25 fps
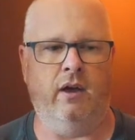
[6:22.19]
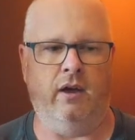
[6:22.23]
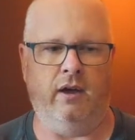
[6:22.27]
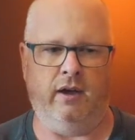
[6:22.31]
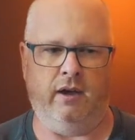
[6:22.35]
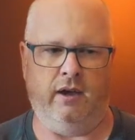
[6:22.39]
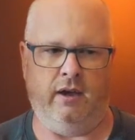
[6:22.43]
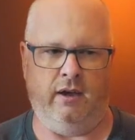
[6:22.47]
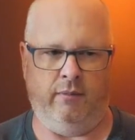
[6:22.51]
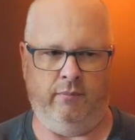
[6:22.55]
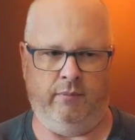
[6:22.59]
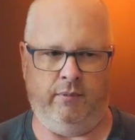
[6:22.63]

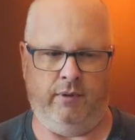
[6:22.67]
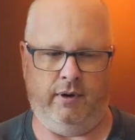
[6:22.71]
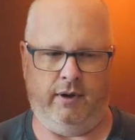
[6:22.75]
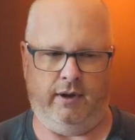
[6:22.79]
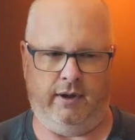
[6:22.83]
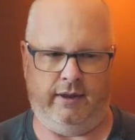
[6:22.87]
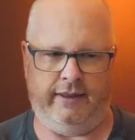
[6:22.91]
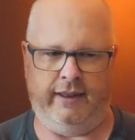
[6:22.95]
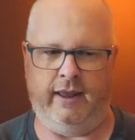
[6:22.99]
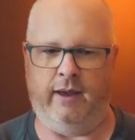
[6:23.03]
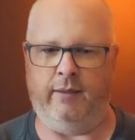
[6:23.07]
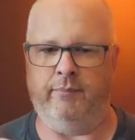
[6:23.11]
And
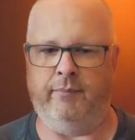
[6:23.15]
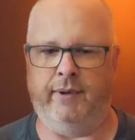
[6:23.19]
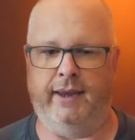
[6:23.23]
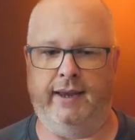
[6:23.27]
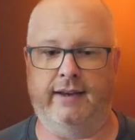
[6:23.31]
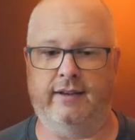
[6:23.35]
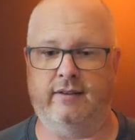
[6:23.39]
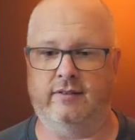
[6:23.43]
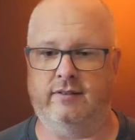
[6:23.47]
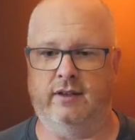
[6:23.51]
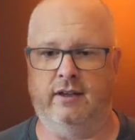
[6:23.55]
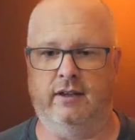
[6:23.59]
that
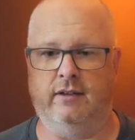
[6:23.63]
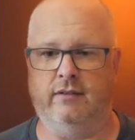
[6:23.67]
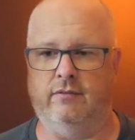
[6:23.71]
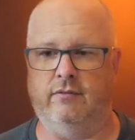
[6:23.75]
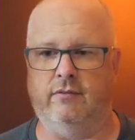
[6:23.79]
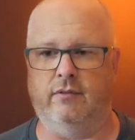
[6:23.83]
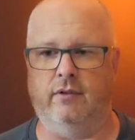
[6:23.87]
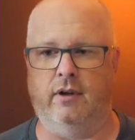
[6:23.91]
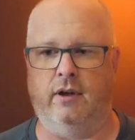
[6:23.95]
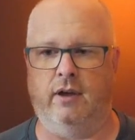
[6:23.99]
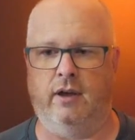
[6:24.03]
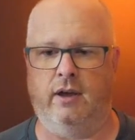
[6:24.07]
makes it,
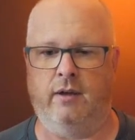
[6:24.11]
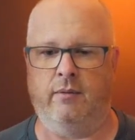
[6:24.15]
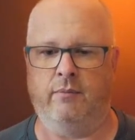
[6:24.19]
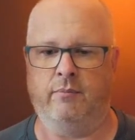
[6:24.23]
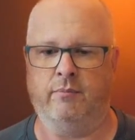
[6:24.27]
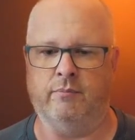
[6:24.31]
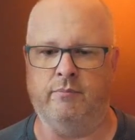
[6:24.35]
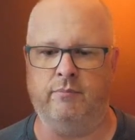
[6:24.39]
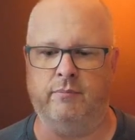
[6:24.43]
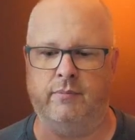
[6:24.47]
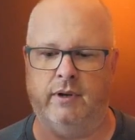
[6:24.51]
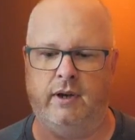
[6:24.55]

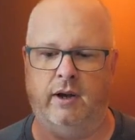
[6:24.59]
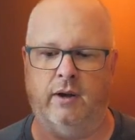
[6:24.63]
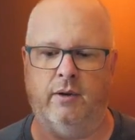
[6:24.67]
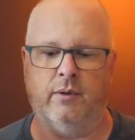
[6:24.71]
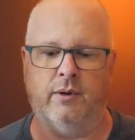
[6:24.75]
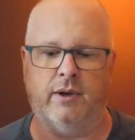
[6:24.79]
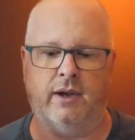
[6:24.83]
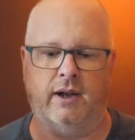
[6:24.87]
you know,